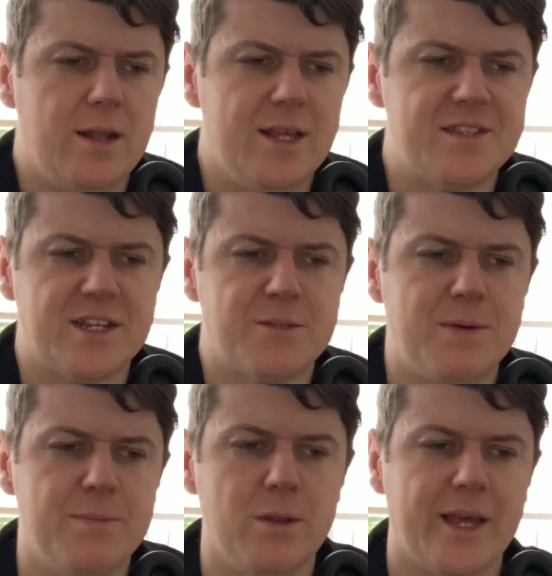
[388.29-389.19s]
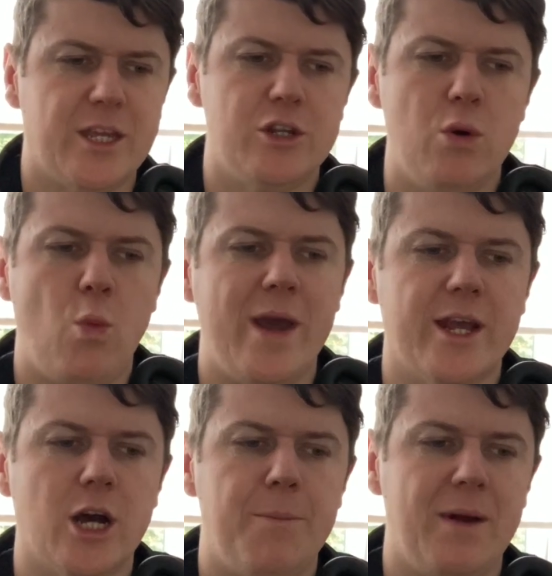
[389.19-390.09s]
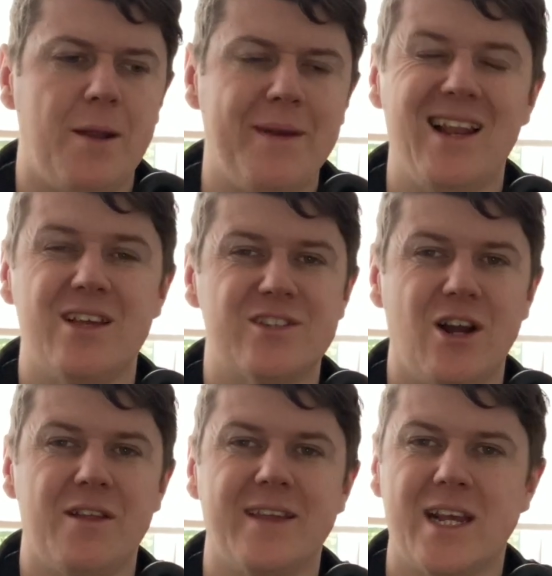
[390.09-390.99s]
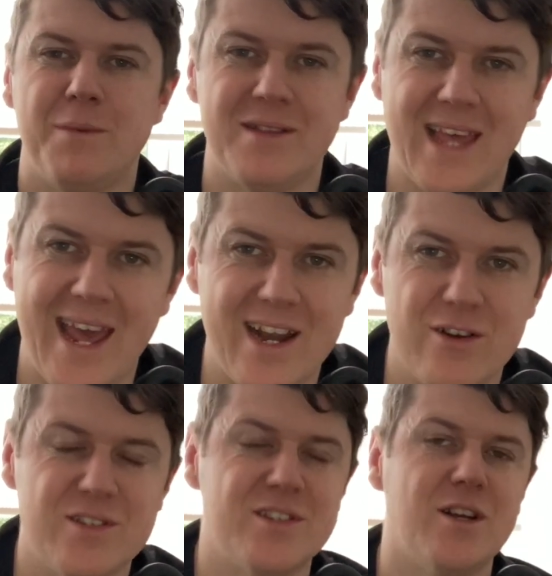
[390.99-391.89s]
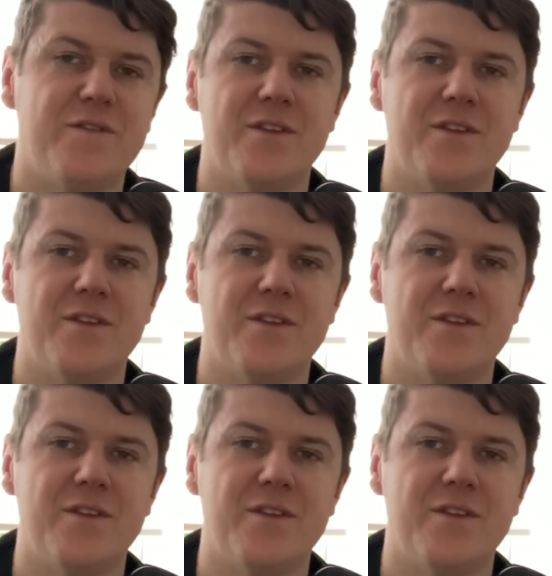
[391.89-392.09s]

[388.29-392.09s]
listening to people, like, you don't wake up and immediately start thinking about the haters and stuff.